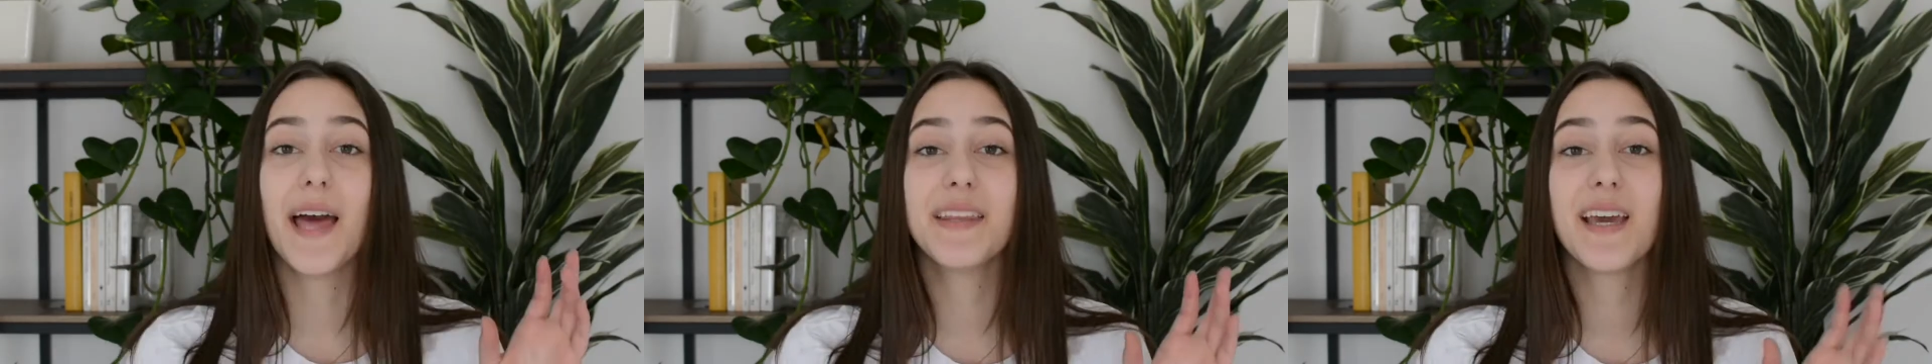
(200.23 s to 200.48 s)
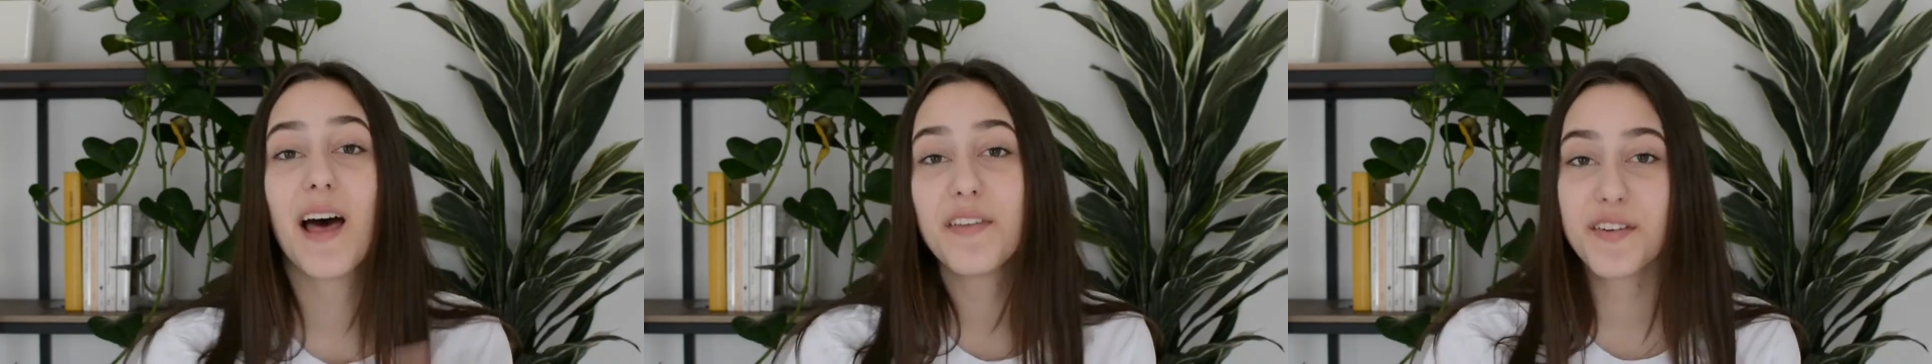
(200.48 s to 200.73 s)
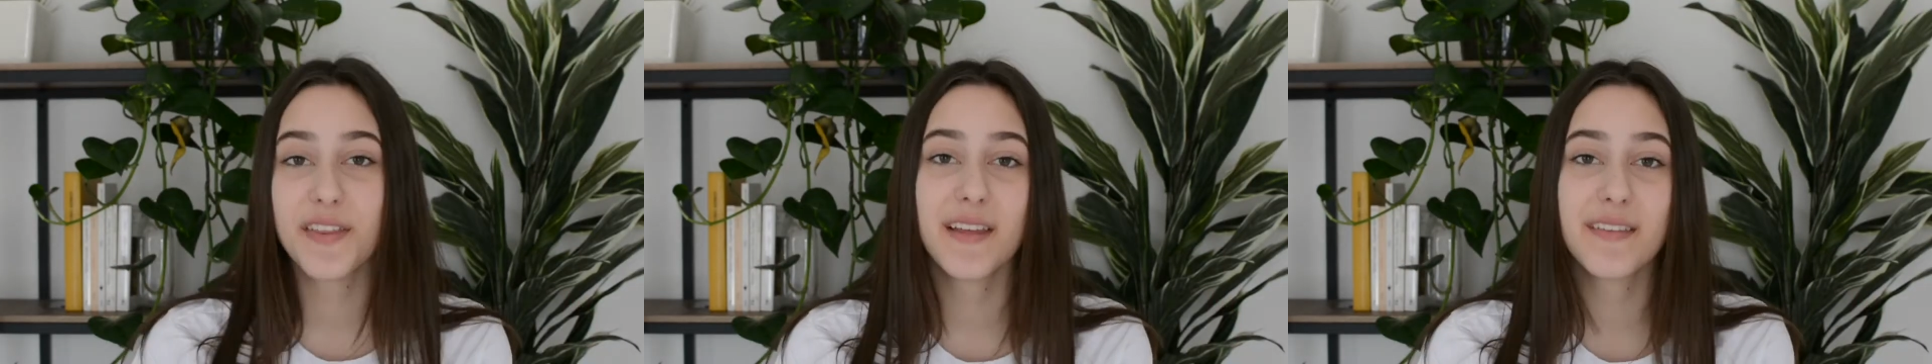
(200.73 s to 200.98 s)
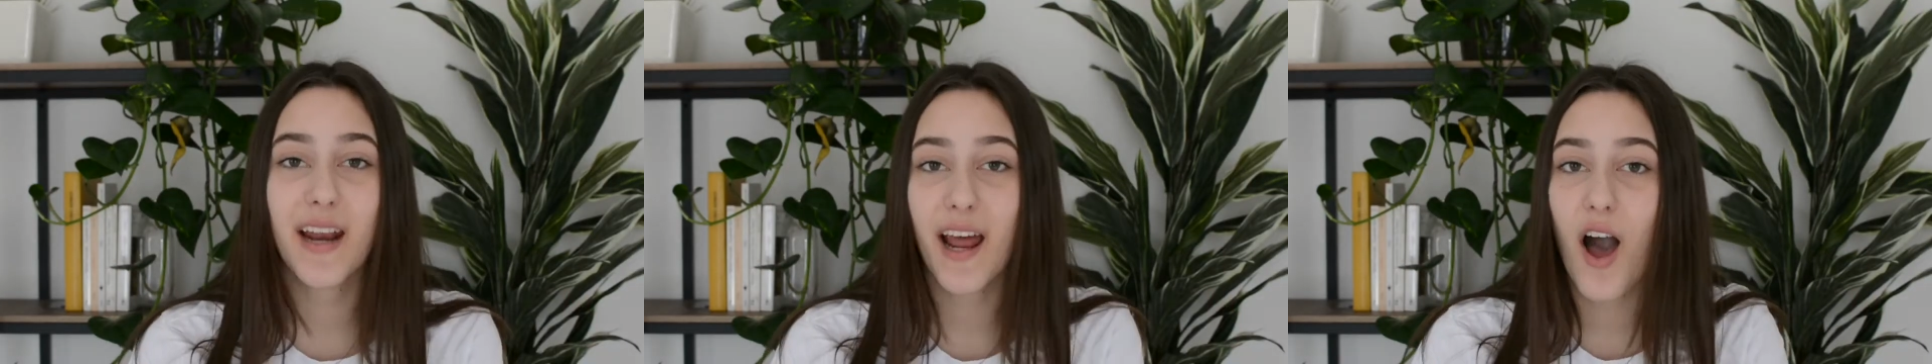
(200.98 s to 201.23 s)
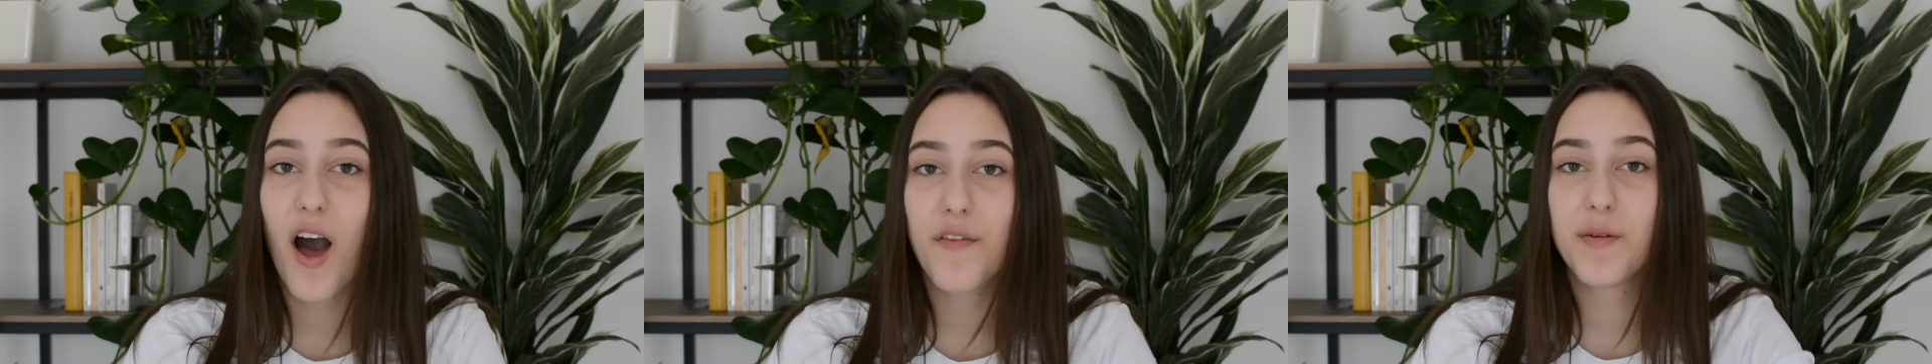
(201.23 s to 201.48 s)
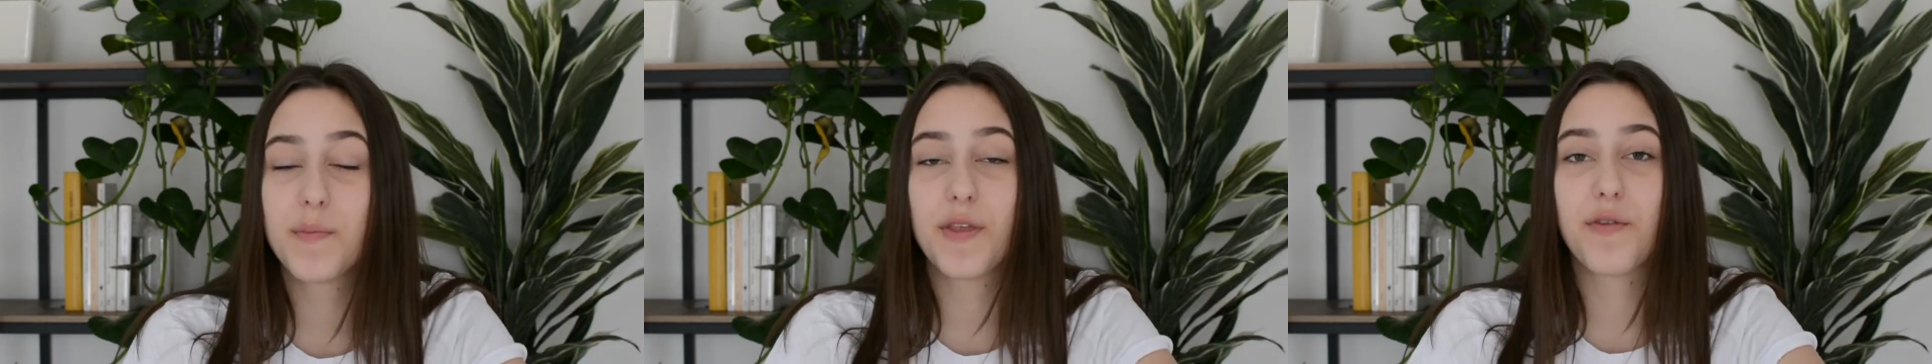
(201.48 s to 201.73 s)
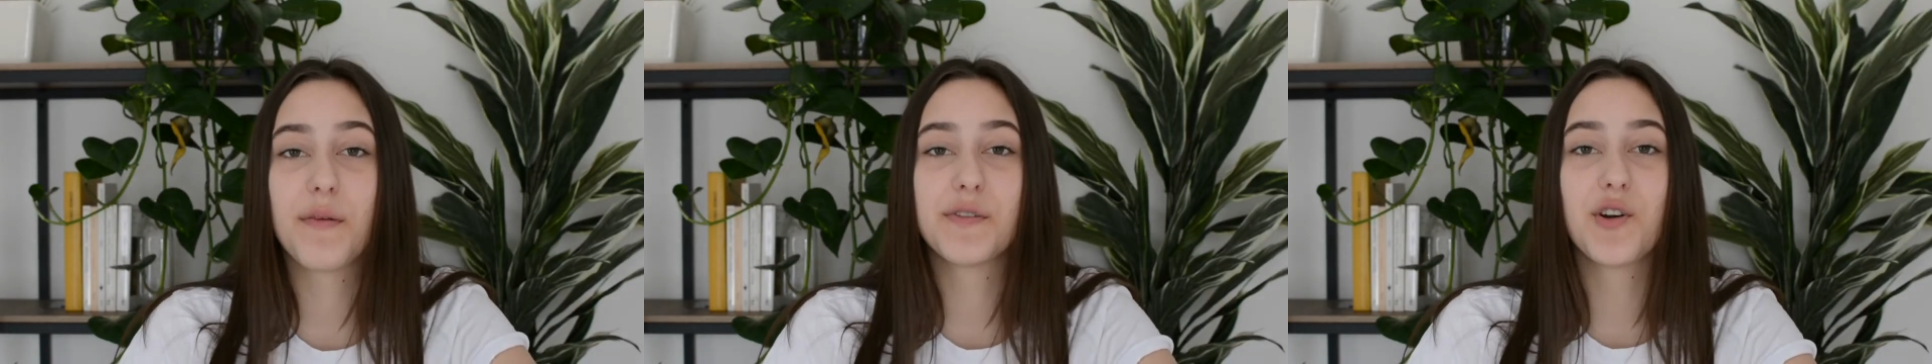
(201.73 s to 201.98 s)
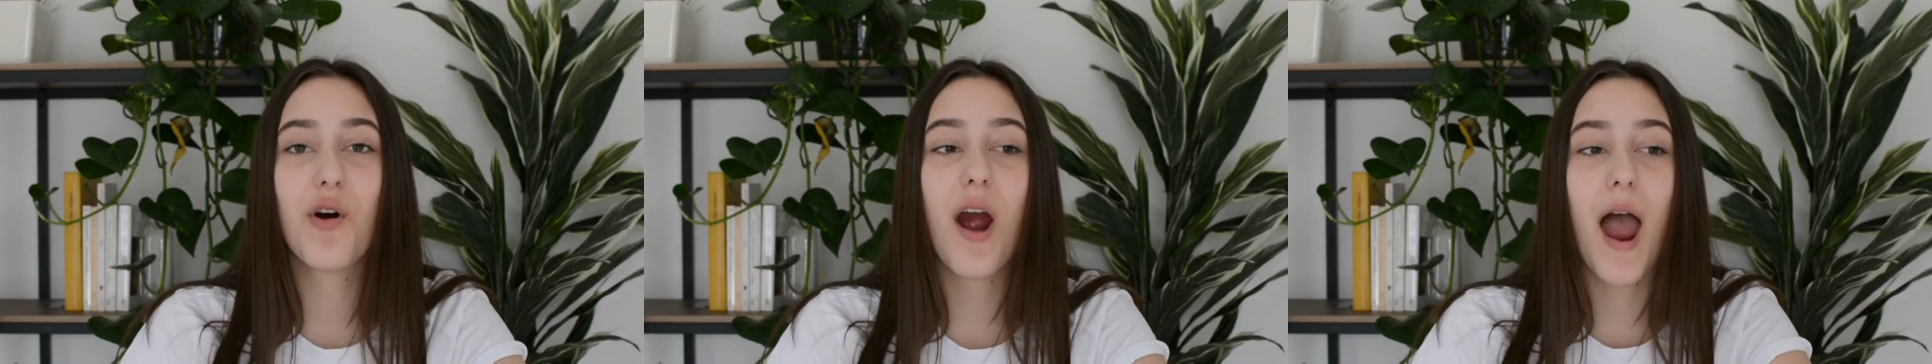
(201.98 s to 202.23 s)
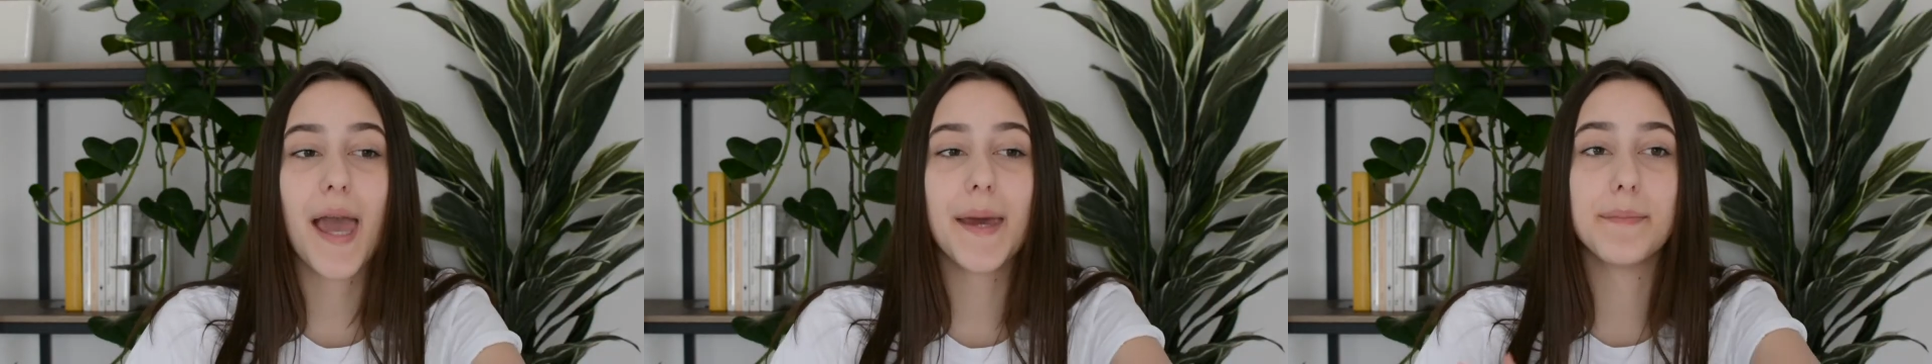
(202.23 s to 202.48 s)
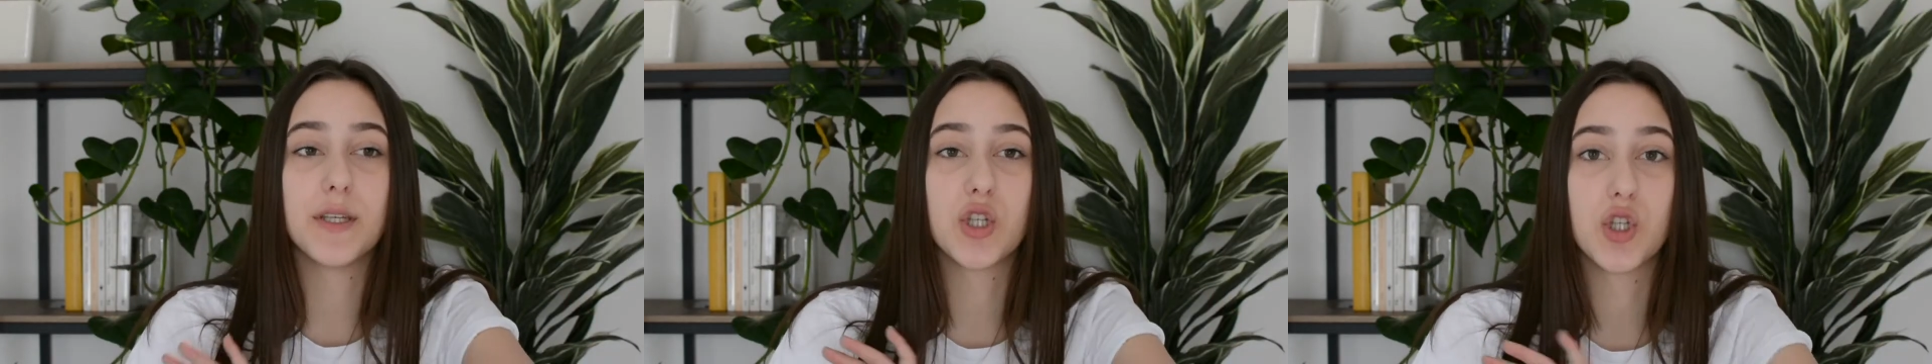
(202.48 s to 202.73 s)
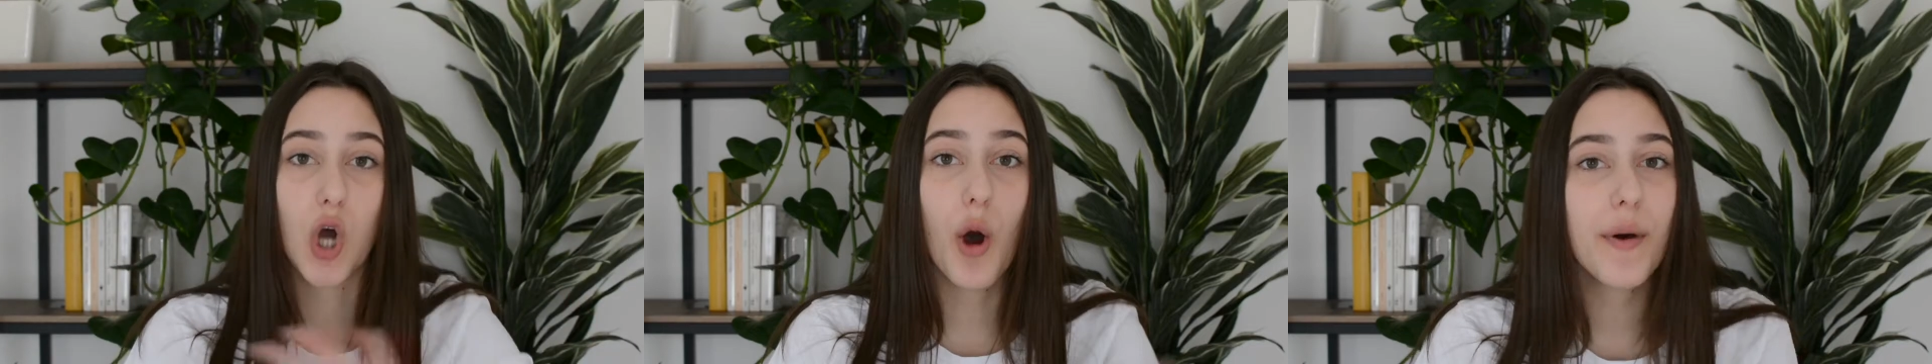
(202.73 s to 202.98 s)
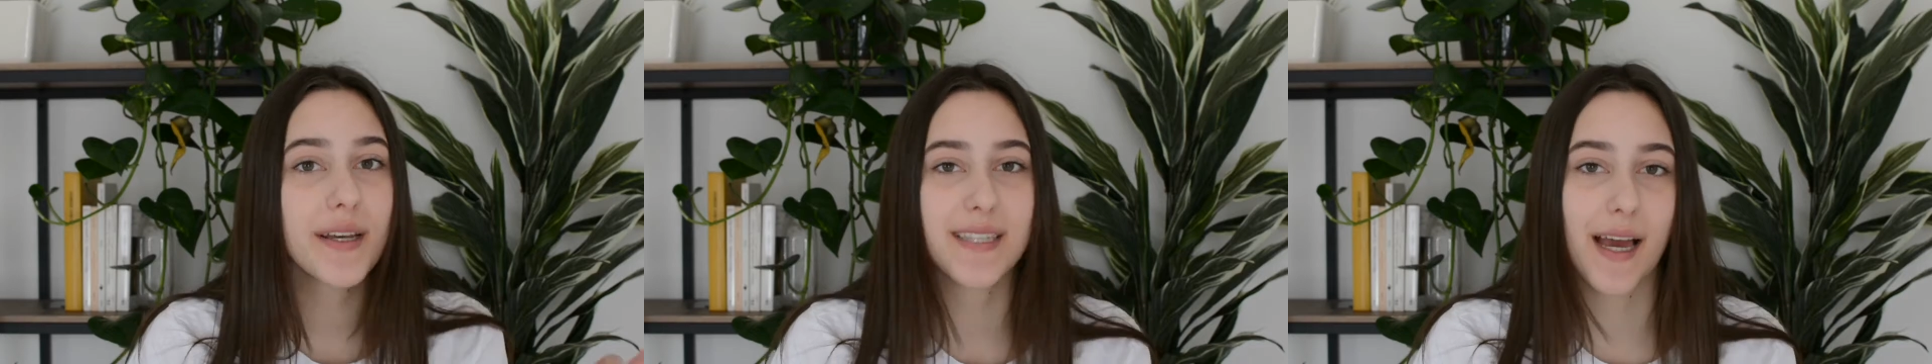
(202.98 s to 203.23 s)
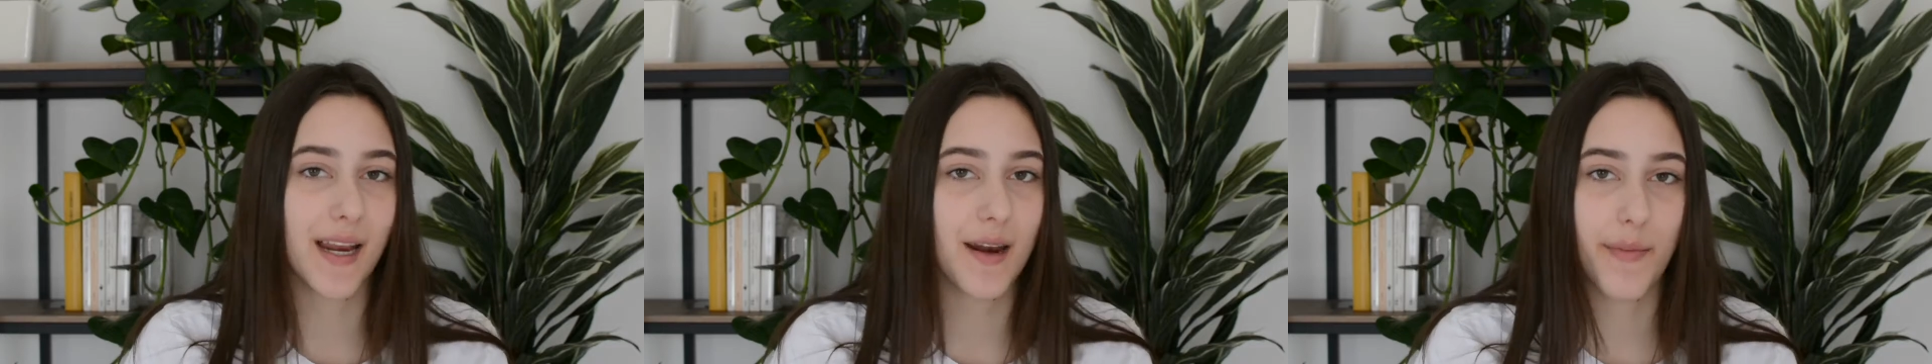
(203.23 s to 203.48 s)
And the other thing that I got from the thrift store I am so excited